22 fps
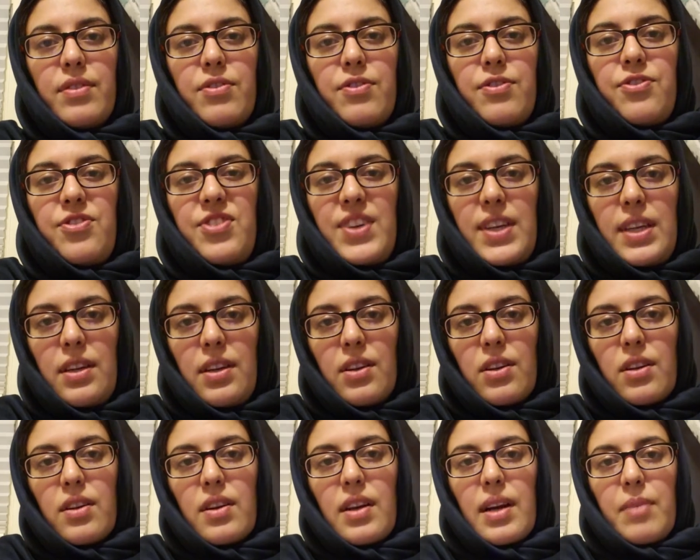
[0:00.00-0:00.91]

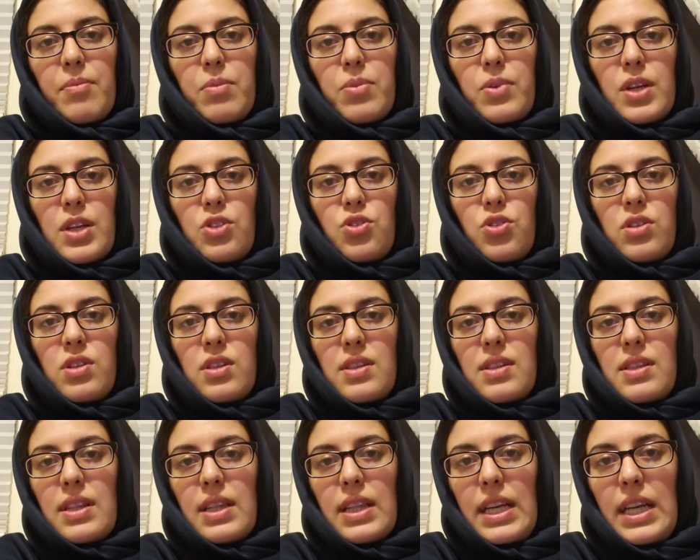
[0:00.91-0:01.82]
fear and
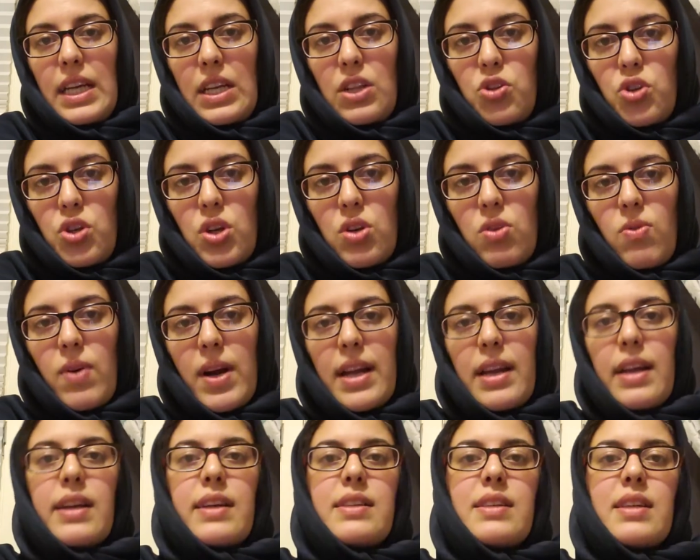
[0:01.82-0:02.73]
prejudice lead you
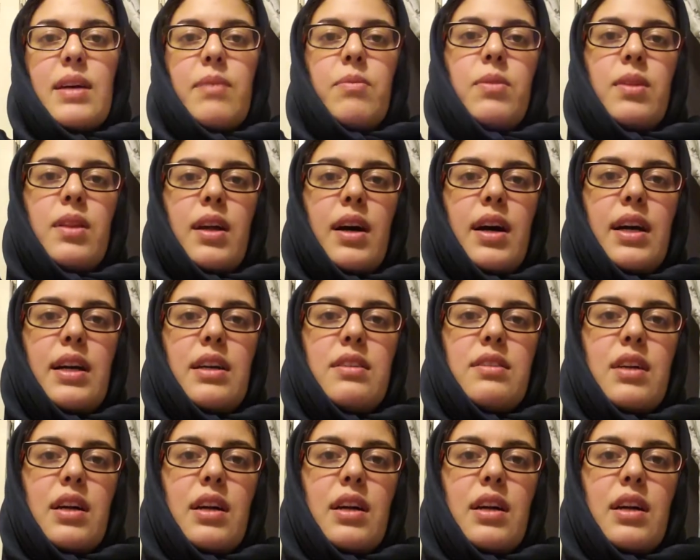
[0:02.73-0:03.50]
and accept light